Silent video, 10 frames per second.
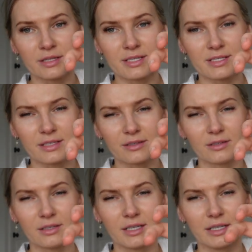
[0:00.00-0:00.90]
these
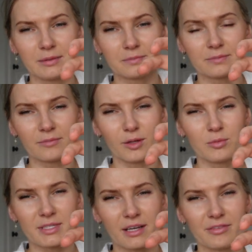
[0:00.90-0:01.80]
little um,
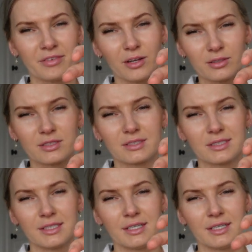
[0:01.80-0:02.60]
almost like felt